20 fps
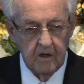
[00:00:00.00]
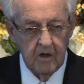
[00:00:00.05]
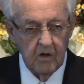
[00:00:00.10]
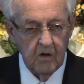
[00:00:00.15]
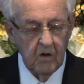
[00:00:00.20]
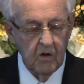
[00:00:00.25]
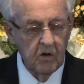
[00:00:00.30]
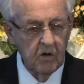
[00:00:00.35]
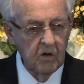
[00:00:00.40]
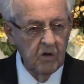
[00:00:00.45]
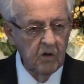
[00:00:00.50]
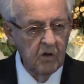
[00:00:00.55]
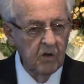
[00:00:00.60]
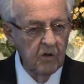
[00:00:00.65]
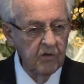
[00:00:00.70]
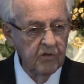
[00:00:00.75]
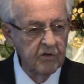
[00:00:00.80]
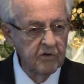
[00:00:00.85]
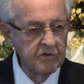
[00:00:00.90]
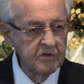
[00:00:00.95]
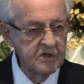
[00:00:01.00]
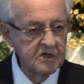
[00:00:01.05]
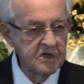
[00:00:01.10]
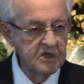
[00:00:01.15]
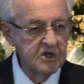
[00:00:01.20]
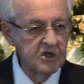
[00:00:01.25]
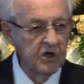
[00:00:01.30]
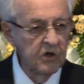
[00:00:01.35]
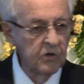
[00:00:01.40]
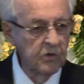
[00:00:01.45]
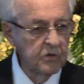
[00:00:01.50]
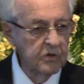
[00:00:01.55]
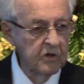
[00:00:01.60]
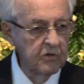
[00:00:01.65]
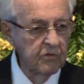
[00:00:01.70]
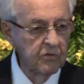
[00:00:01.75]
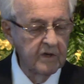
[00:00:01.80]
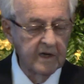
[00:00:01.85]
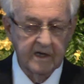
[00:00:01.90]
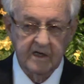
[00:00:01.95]
Oh, there is a
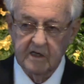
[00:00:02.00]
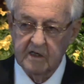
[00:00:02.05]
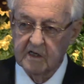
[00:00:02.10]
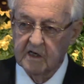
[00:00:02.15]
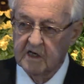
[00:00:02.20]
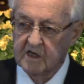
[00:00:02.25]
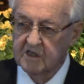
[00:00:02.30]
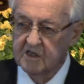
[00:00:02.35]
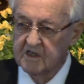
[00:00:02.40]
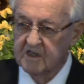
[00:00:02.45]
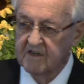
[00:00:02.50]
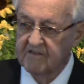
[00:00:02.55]
token recognition